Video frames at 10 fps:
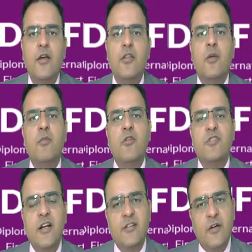number of
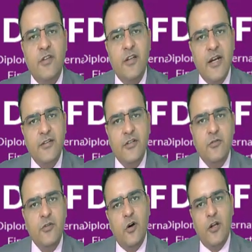shares after the rights issue,
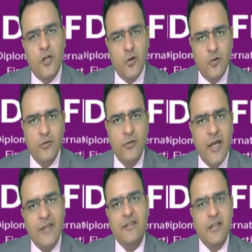we all know,
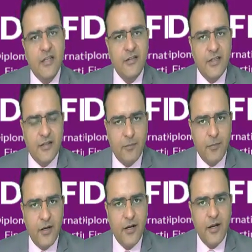has increased in
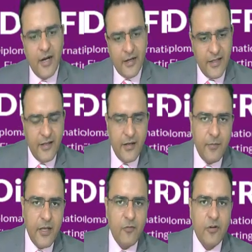number and they
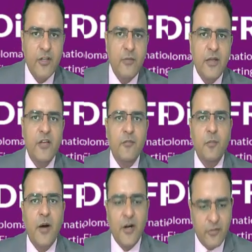remain for the remaining
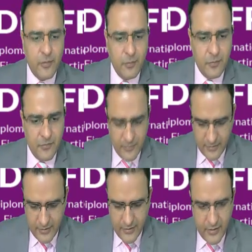part of the
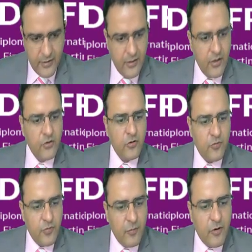year. So
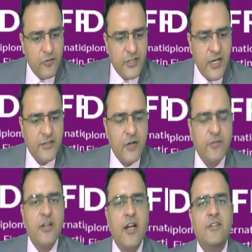number of shares
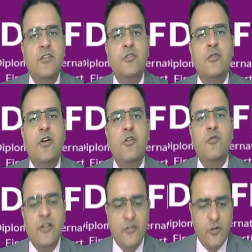after the rights issue into
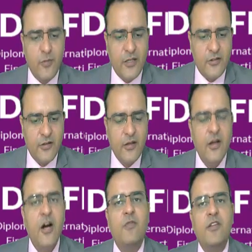fraction of months
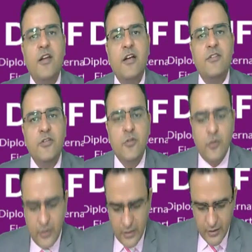after the rights
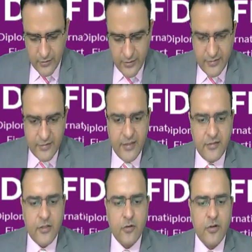issue, this is
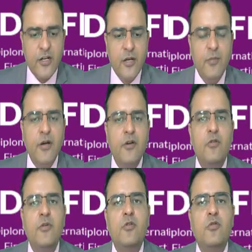the total number to
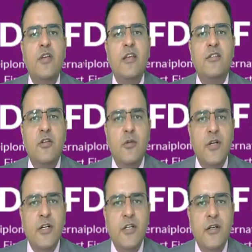be used as
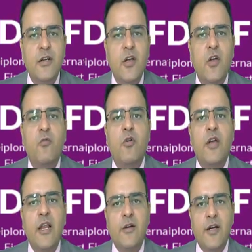denominator for
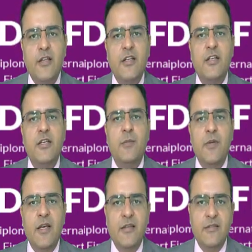calculating the
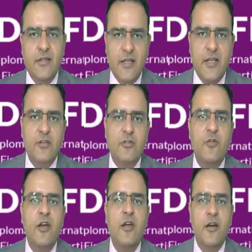EPS in case of
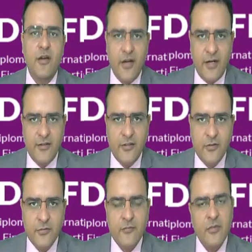a rights
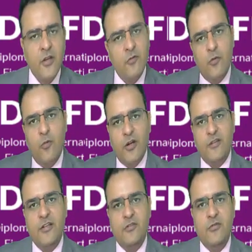issue. For
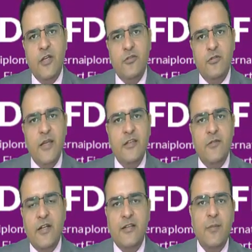bonus issue, we assume as if
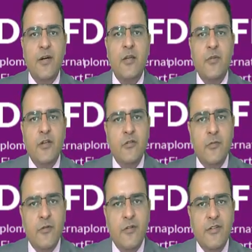it has happened at the beginning of the
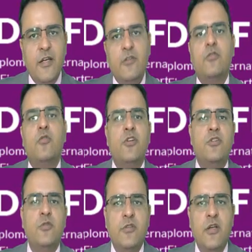previous year, so no
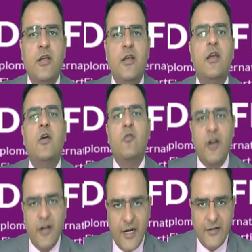issues. For
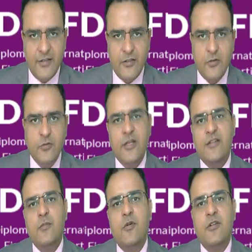a rights issue, there
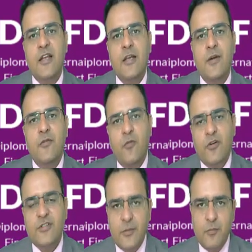is a bonus element for
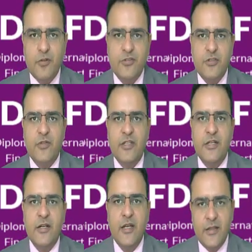some portion of the
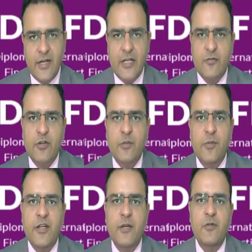year. That is for the
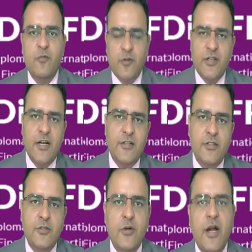period before the rights
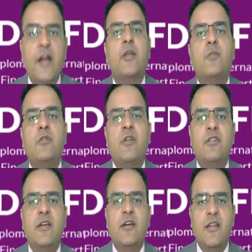issue and the previous
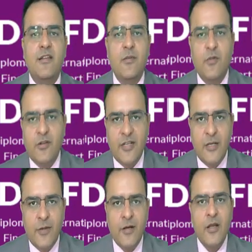year there is a bonus
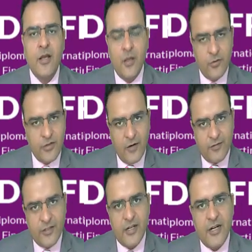element. Because
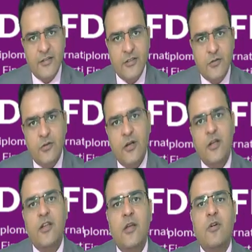after the rights issue,
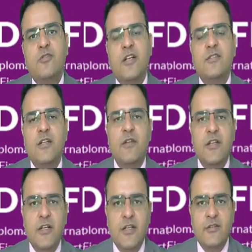the number of shares have
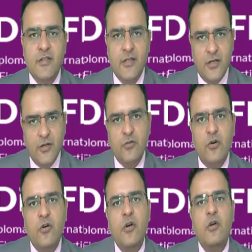increased.
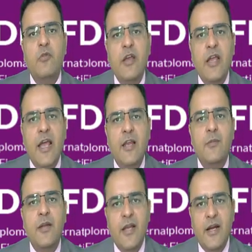So we
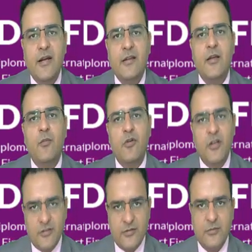eliminate the
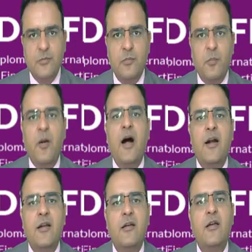bonus
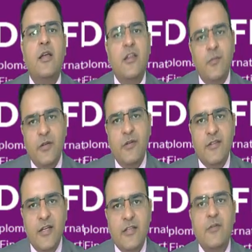part in the
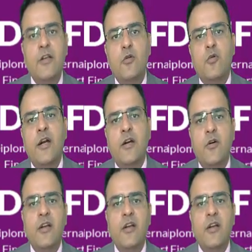previous years and include it or